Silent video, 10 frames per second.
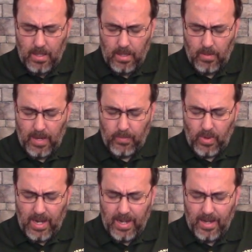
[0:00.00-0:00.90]
Lord, I
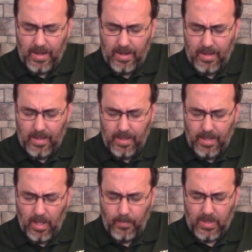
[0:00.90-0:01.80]
pray,
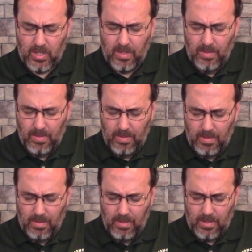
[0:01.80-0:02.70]
help us
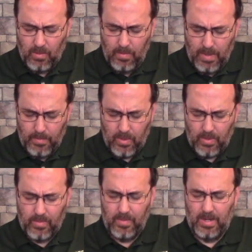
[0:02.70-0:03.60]
to
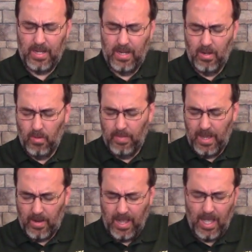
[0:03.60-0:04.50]
remember, God, no
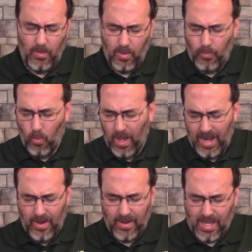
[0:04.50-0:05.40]
matter how we're
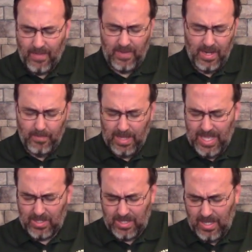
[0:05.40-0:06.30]
wired, gifted,
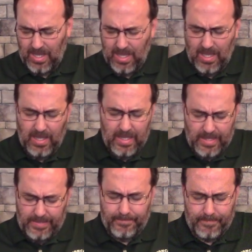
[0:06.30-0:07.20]
blessed,
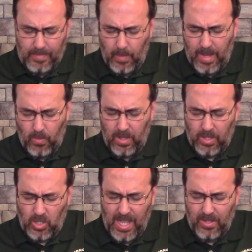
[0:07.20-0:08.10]
no matter
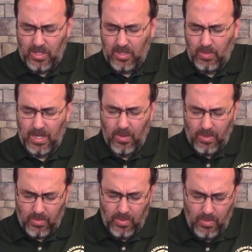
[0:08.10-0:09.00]
what the challenges we
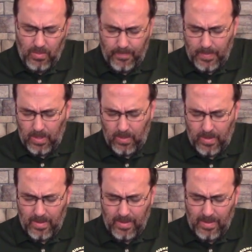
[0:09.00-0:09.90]
go through,
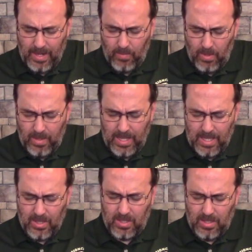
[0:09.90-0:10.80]
Lord, that it really
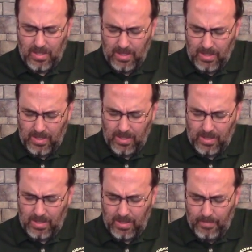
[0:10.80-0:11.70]
is,
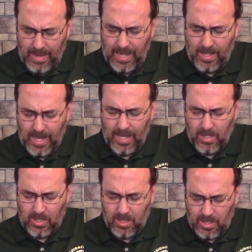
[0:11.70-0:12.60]
the main thing
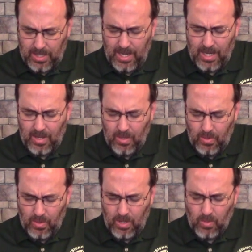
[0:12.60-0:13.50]
is to see
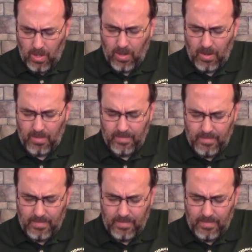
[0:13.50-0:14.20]
who you are.